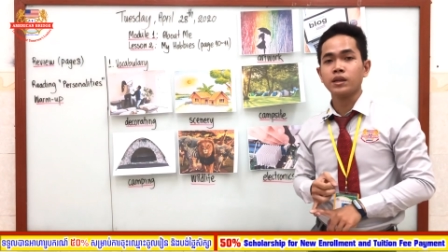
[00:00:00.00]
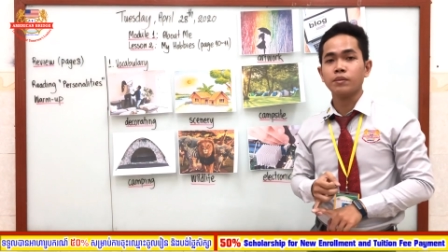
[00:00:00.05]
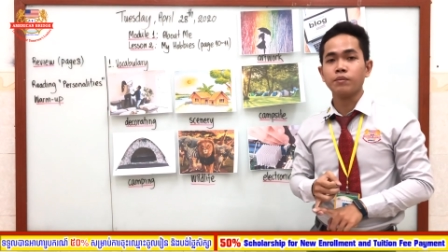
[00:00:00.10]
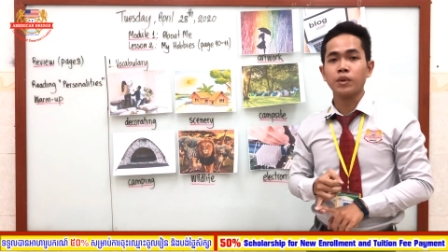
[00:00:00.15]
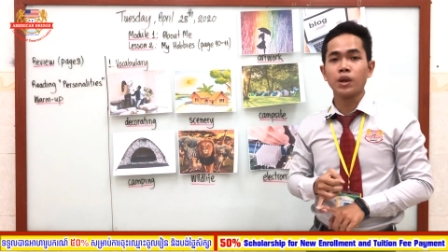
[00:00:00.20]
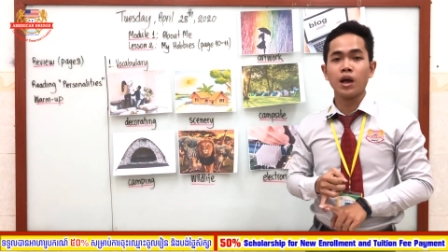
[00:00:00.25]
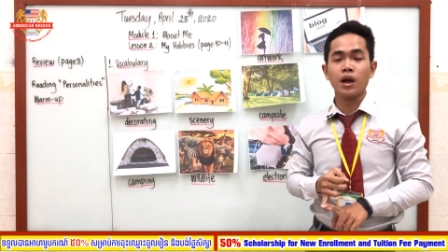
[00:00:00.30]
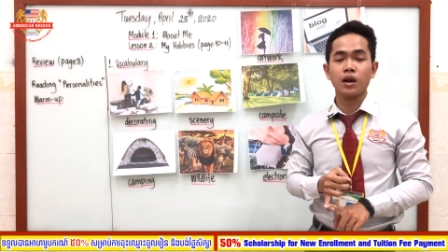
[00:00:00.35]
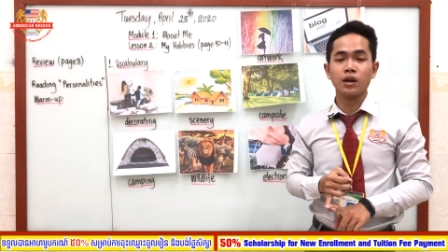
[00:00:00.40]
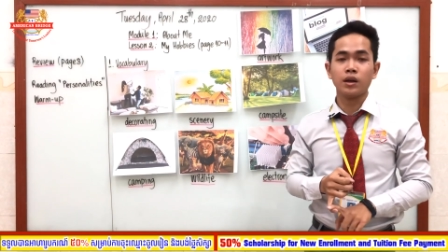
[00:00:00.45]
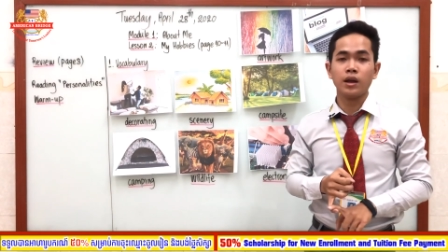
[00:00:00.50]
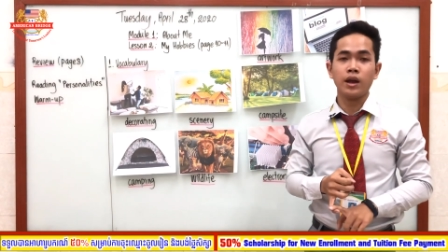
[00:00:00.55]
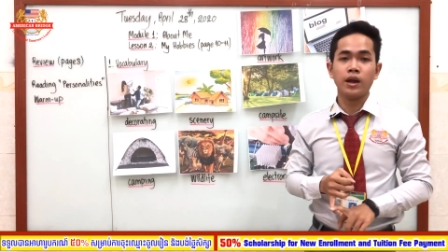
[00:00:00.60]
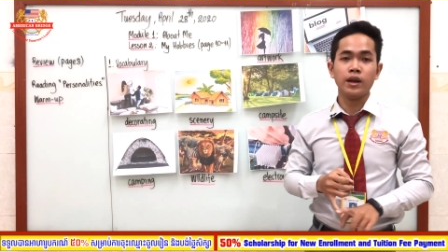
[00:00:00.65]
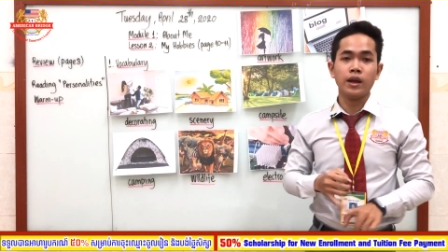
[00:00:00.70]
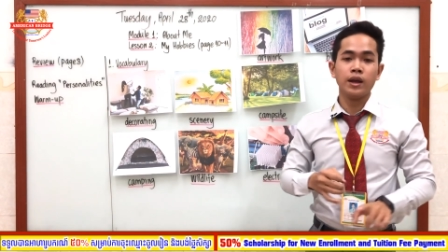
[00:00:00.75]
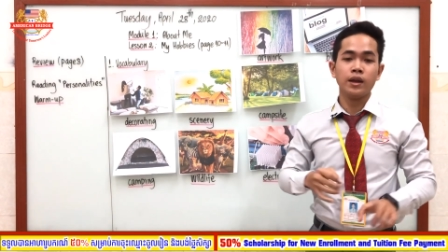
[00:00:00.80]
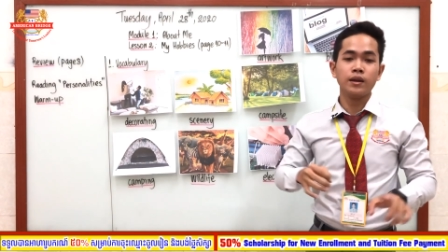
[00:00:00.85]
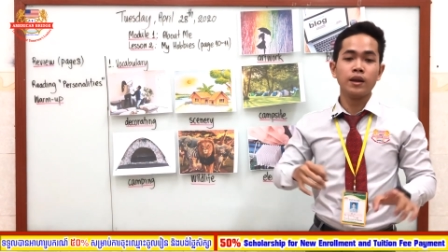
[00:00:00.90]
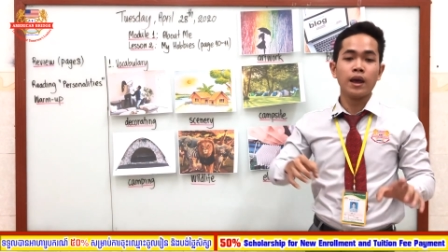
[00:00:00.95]
blog, and
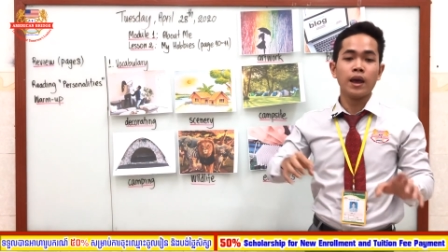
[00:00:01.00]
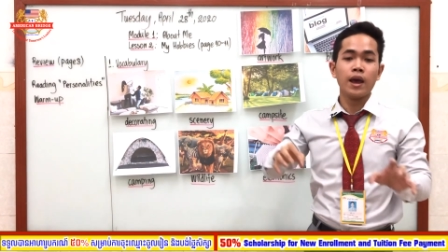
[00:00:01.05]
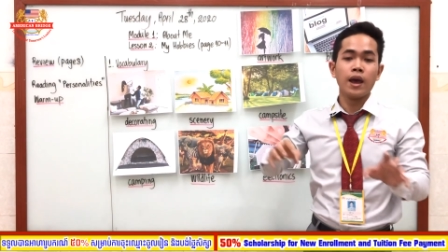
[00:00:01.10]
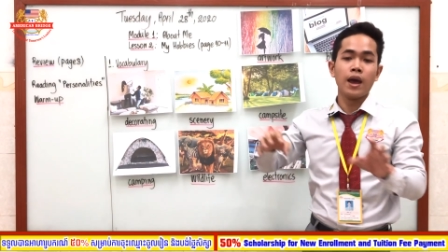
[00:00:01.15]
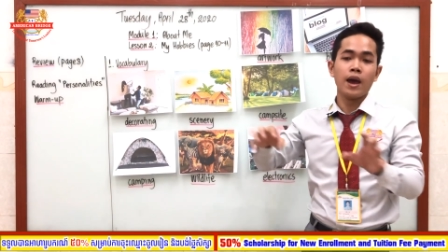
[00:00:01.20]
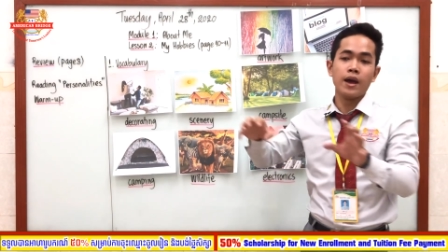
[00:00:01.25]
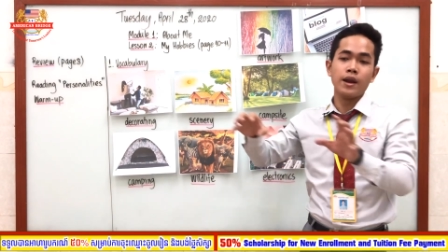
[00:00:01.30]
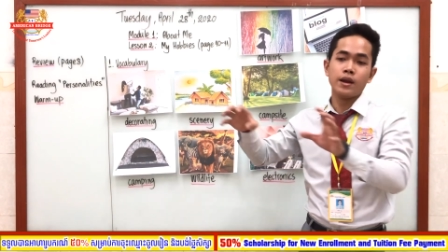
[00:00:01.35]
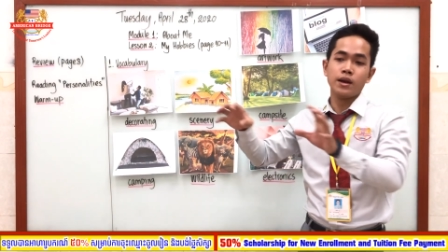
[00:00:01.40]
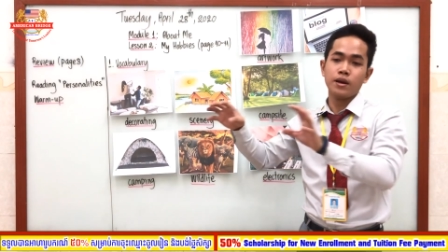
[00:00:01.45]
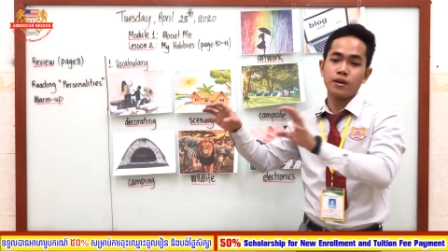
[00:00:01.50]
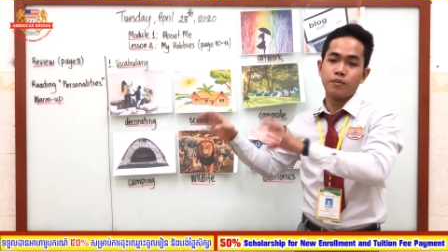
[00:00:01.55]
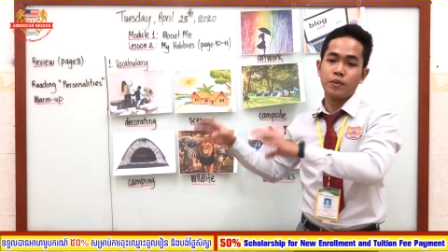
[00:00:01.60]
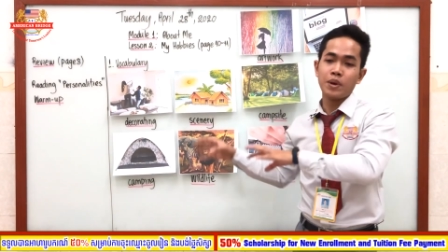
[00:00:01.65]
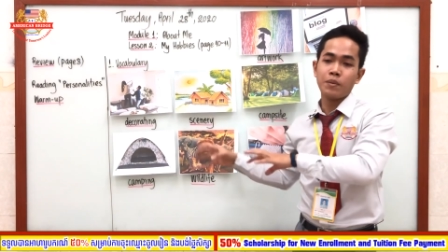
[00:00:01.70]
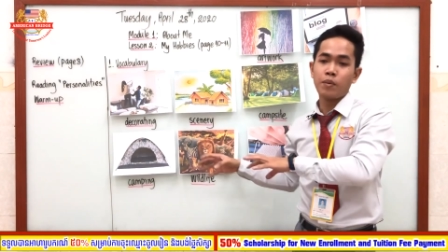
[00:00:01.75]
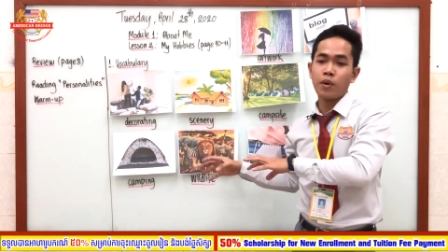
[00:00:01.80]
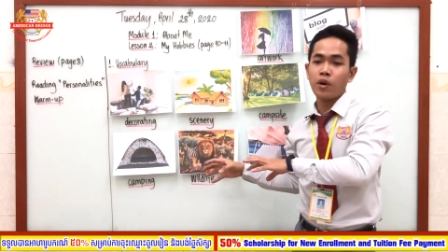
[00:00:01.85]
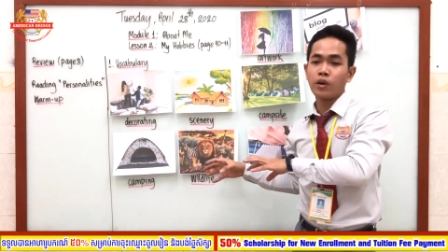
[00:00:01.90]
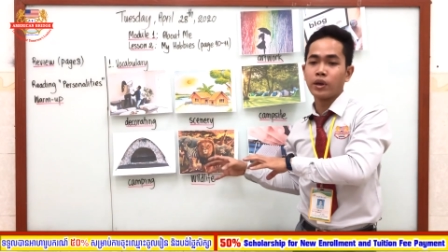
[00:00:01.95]
then other
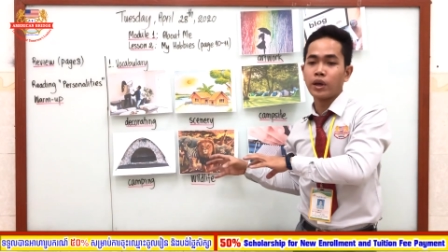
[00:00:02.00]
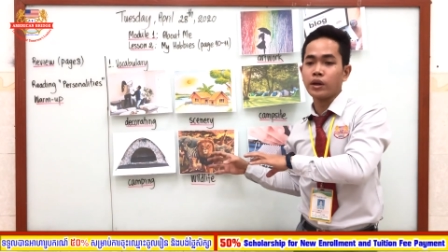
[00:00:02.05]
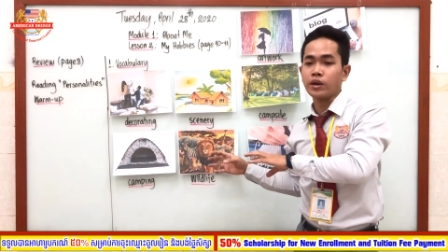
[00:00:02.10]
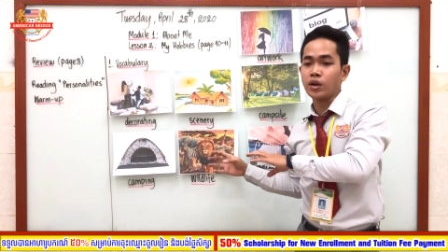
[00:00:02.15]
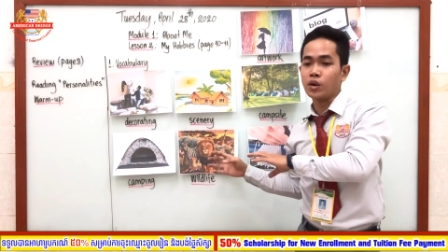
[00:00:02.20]
people can